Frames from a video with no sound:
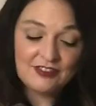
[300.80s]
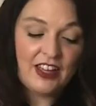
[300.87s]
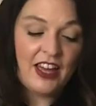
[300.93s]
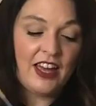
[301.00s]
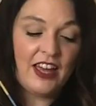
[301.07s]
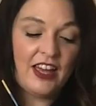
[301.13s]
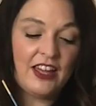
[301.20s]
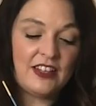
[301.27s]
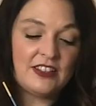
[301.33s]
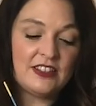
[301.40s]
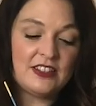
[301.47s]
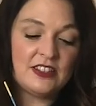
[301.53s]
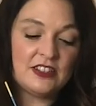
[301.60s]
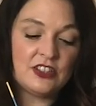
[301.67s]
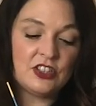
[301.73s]

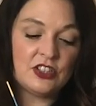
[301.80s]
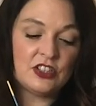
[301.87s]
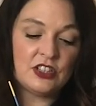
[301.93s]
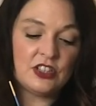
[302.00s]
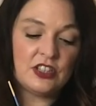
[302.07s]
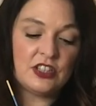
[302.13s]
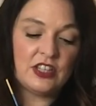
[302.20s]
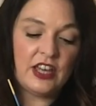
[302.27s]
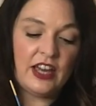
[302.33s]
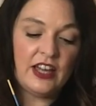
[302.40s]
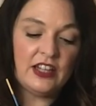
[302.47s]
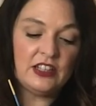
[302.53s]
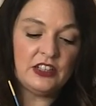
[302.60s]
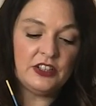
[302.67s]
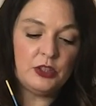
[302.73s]
and just
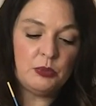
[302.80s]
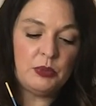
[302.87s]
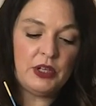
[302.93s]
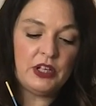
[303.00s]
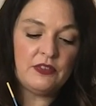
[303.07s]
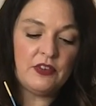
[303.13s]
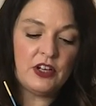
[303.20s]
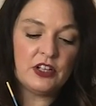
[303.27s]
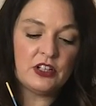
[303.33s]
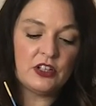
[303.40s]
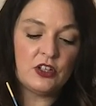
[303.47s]
get a little bit of our